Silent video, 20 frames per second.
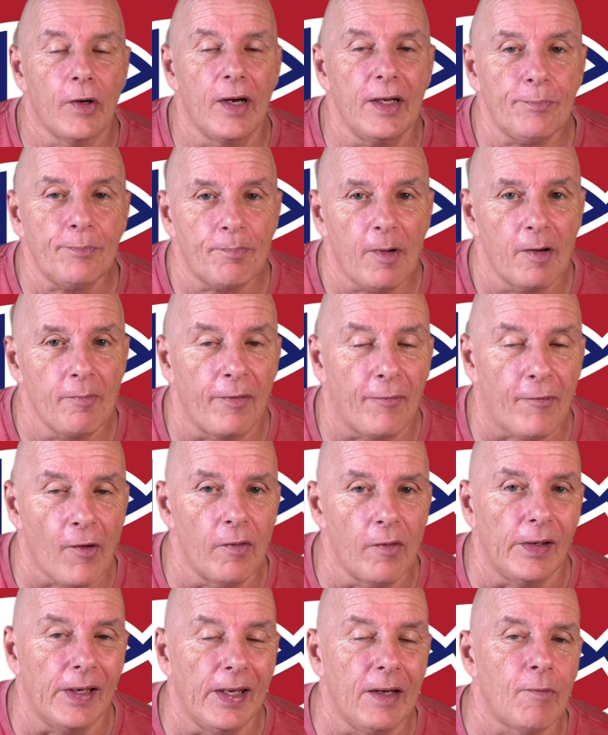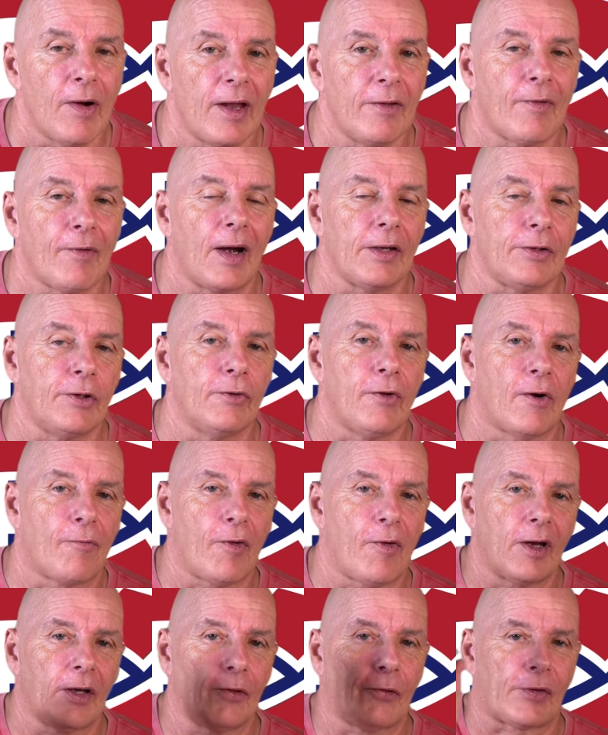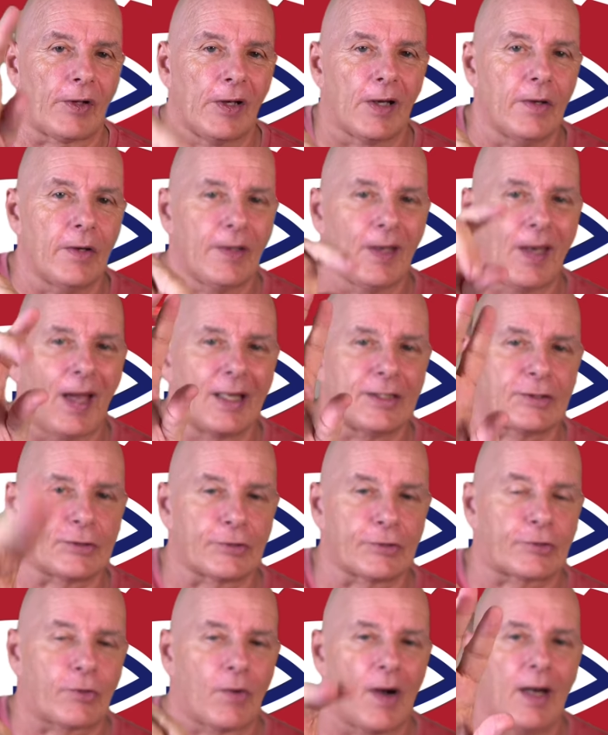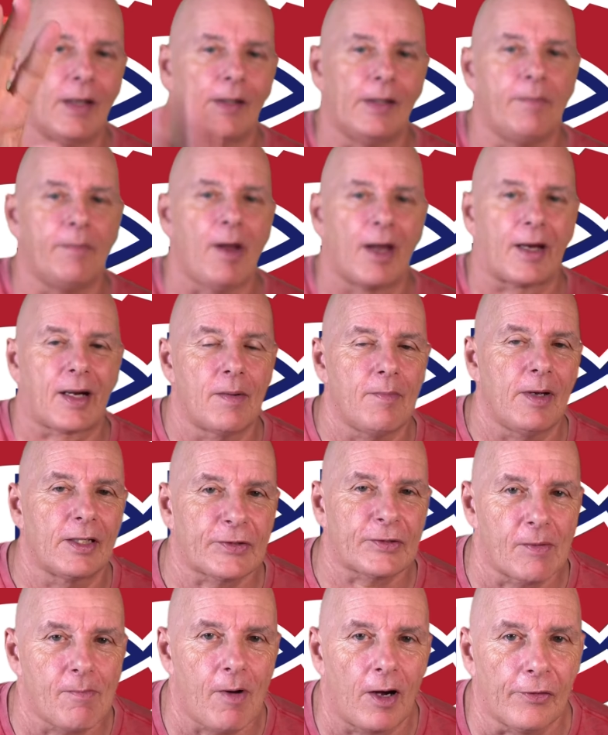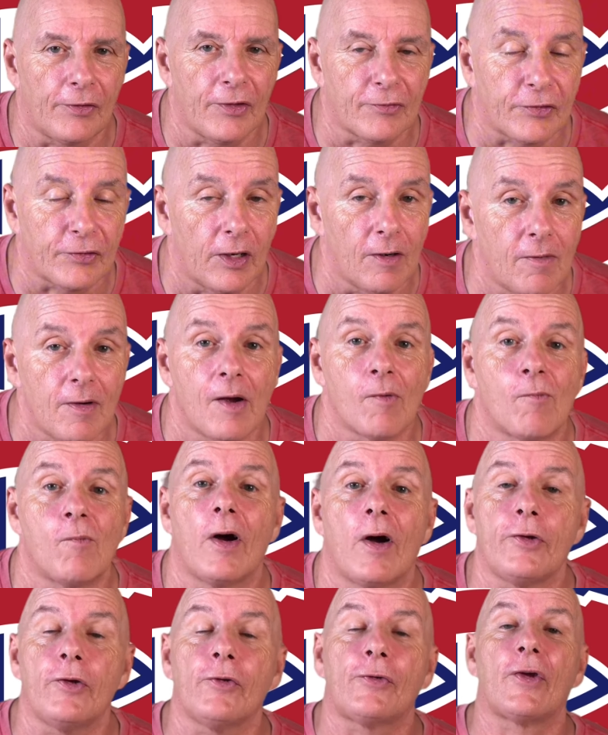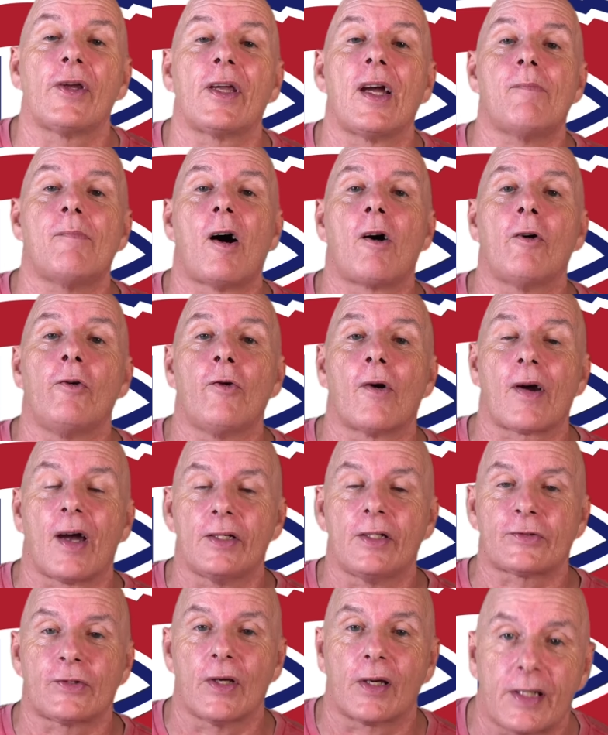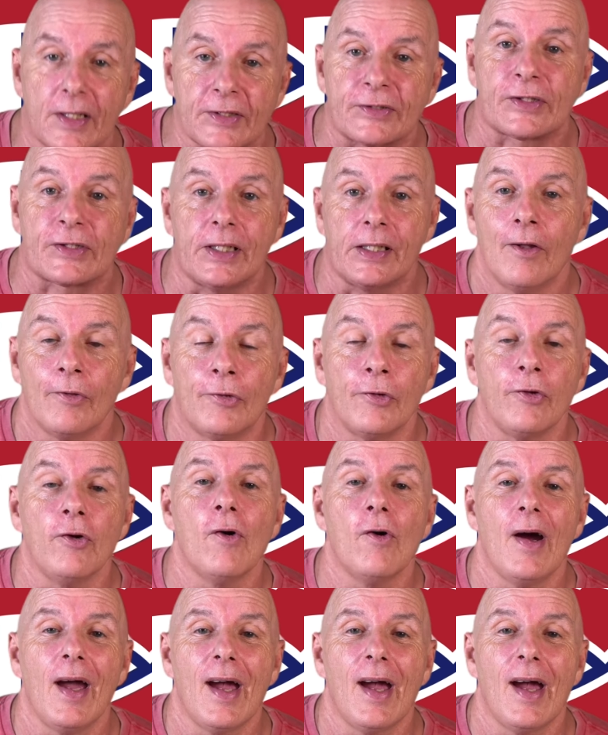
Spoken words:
it, but before we leave, we invite you, don't forget to click on the like, subscribe, leave me a comment about this video, and what do you think about Juraj Slafkovsky? Do you